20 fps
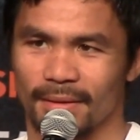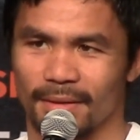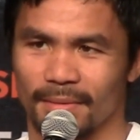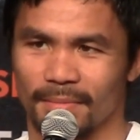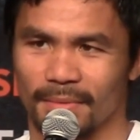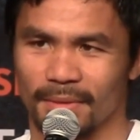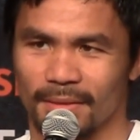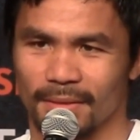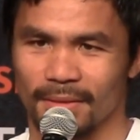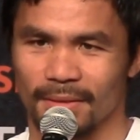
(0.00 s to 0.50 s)
I
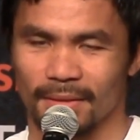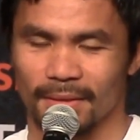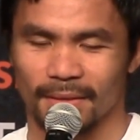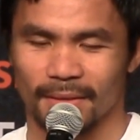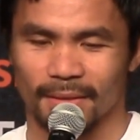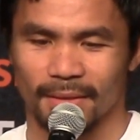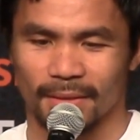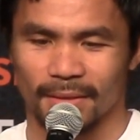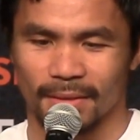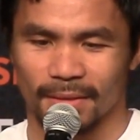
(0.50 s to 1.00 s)
mean,
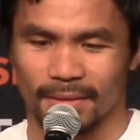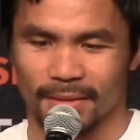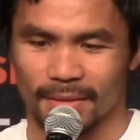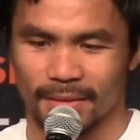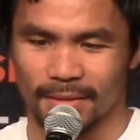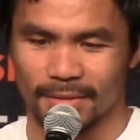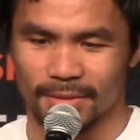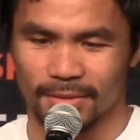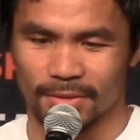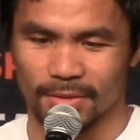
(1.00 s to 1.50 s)

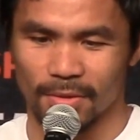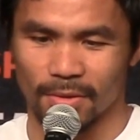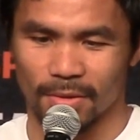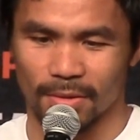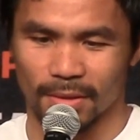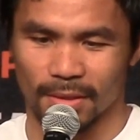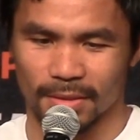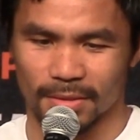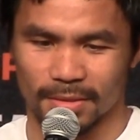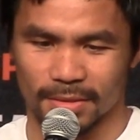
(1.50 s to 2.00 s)
that
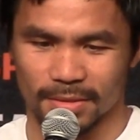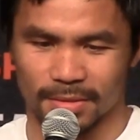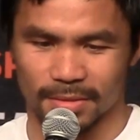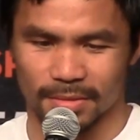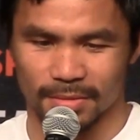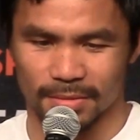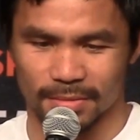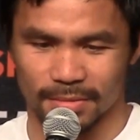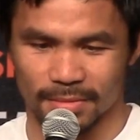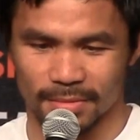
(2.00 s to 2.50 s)
song
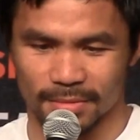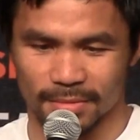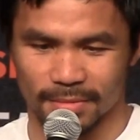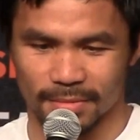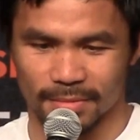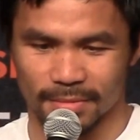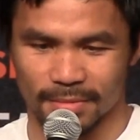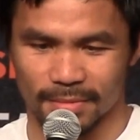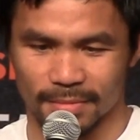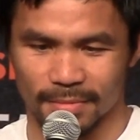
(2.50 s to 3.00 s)
is
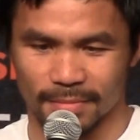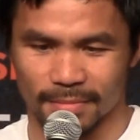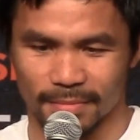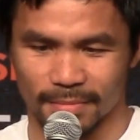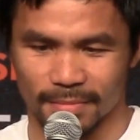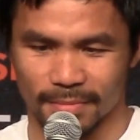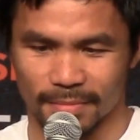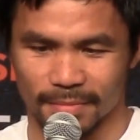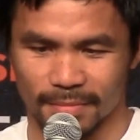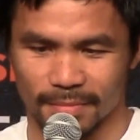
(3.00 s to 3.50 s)

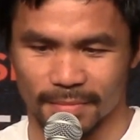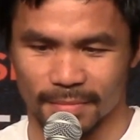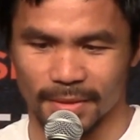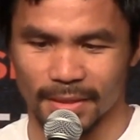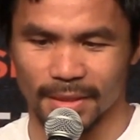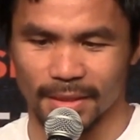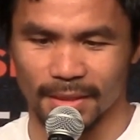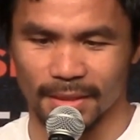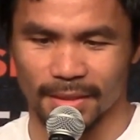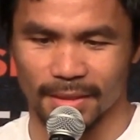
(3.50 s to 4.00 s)

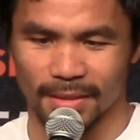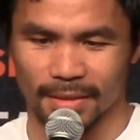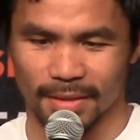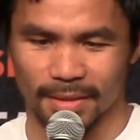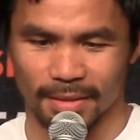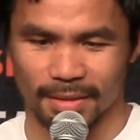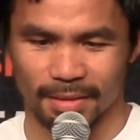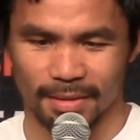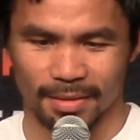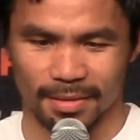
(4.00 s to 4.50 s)
really
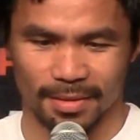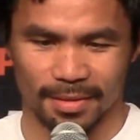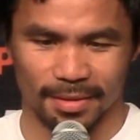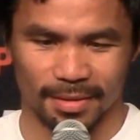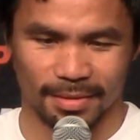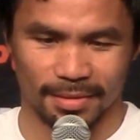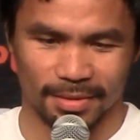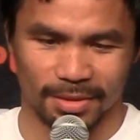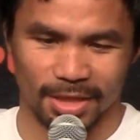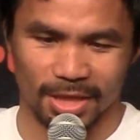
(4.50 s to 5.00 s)
Uh,
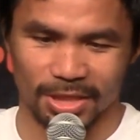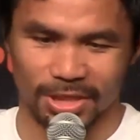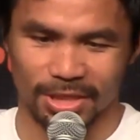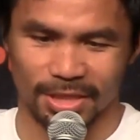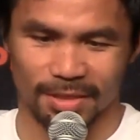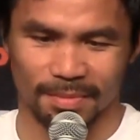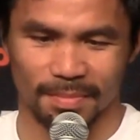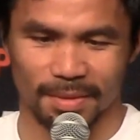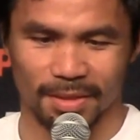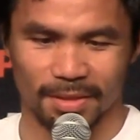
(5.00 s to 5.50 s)

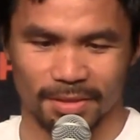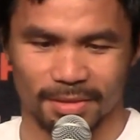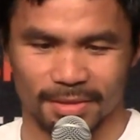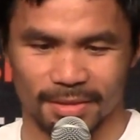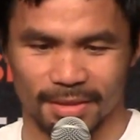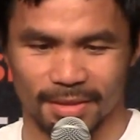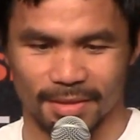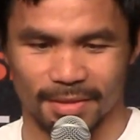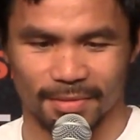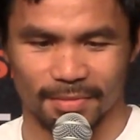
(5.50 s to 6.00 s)
touching, because
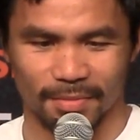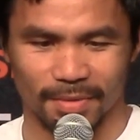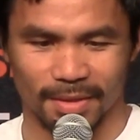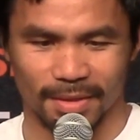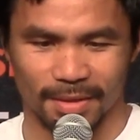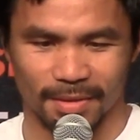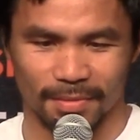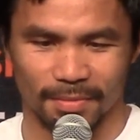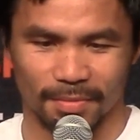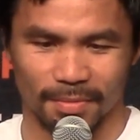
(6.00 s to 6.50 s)
uh, when
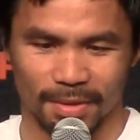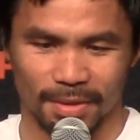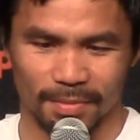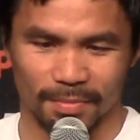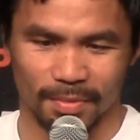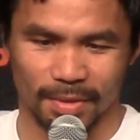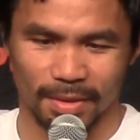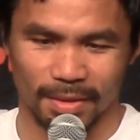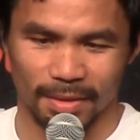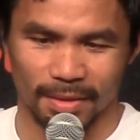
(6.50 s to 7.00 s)
when
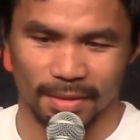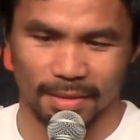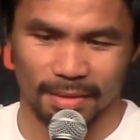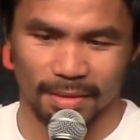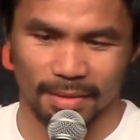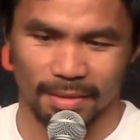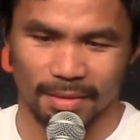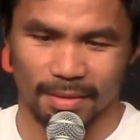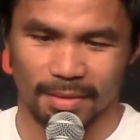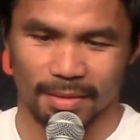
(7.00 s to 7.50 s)

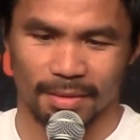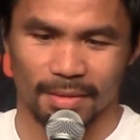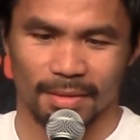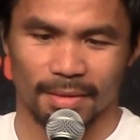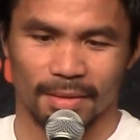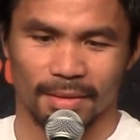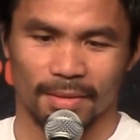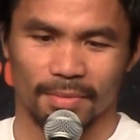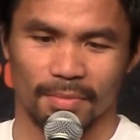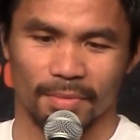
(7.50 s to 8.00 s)
we
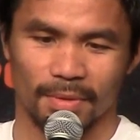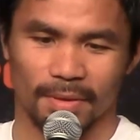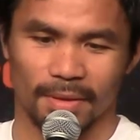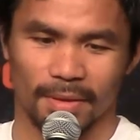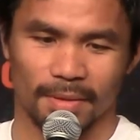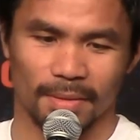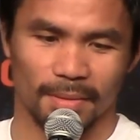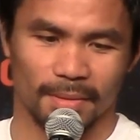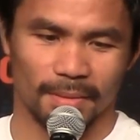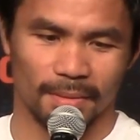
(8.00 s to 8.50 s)

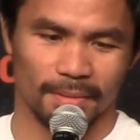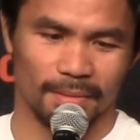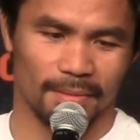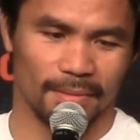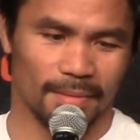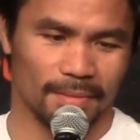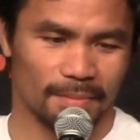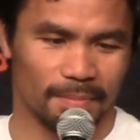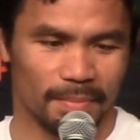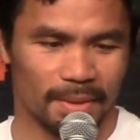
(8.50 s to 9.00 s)
we
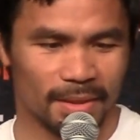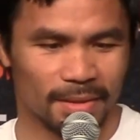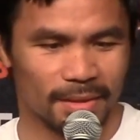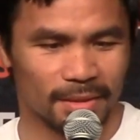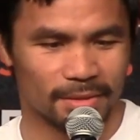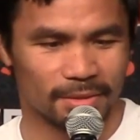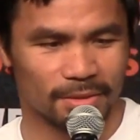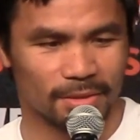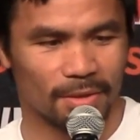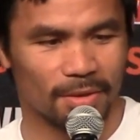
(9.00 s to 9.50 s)
make
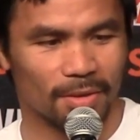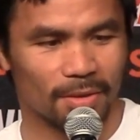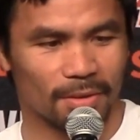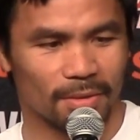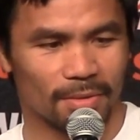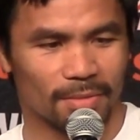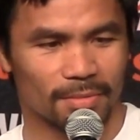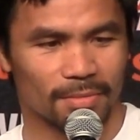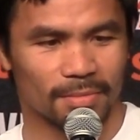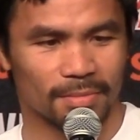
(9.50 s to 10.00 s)
that
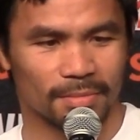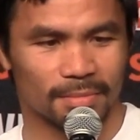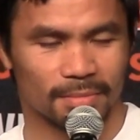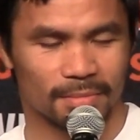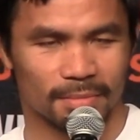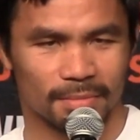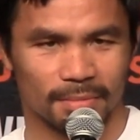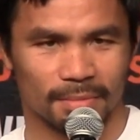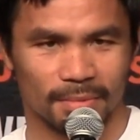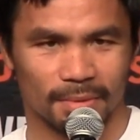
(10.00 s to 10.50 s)
song,
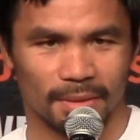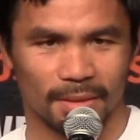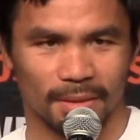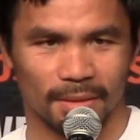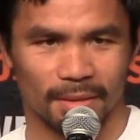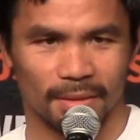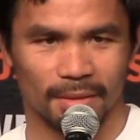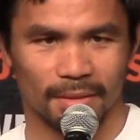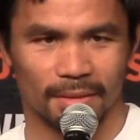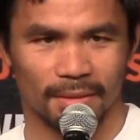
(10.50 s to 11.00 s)

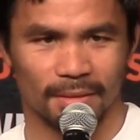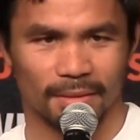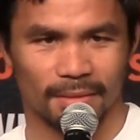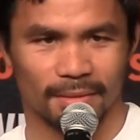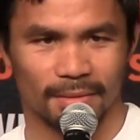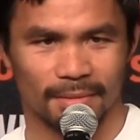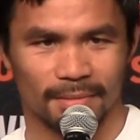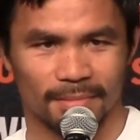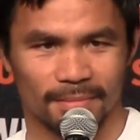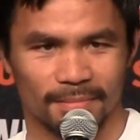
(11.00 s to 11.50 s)

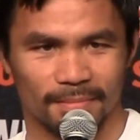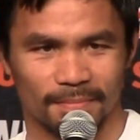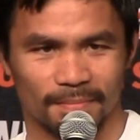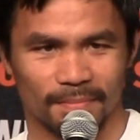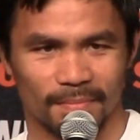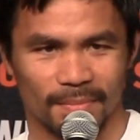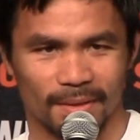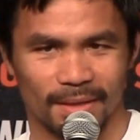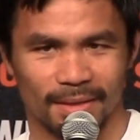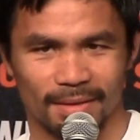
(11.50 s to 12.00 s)
uh,
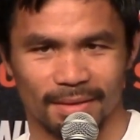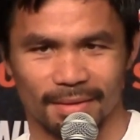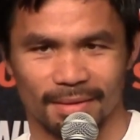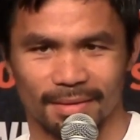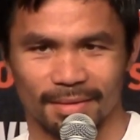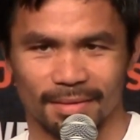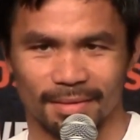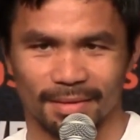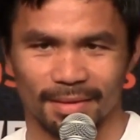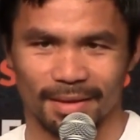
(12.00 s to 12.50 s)
like
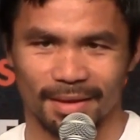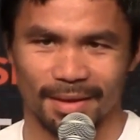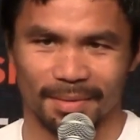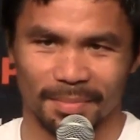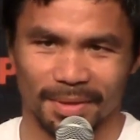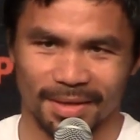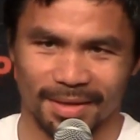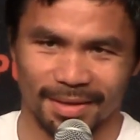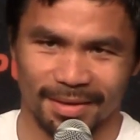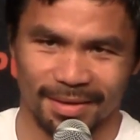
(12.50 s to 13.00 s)
I
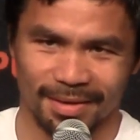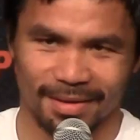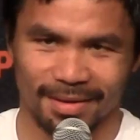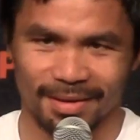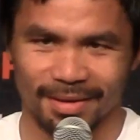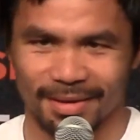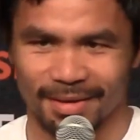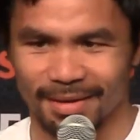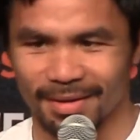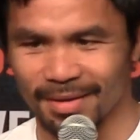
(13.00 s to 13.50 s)
mean, the,
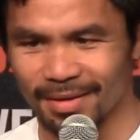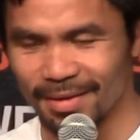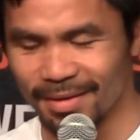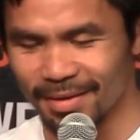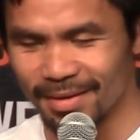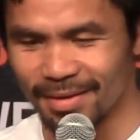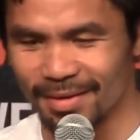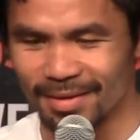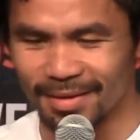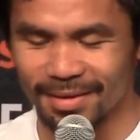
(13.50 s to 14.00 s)
I,
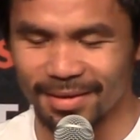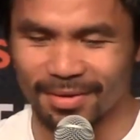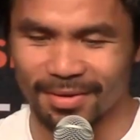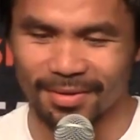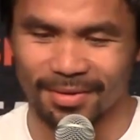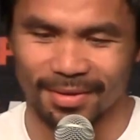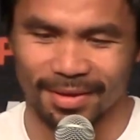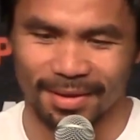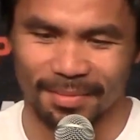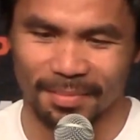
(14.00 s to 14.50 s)
you
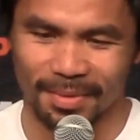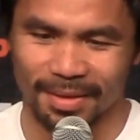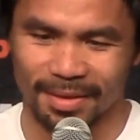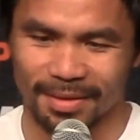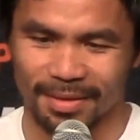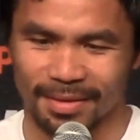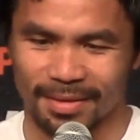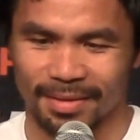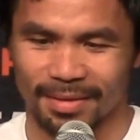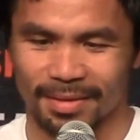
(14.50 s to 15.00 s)
know, I mean,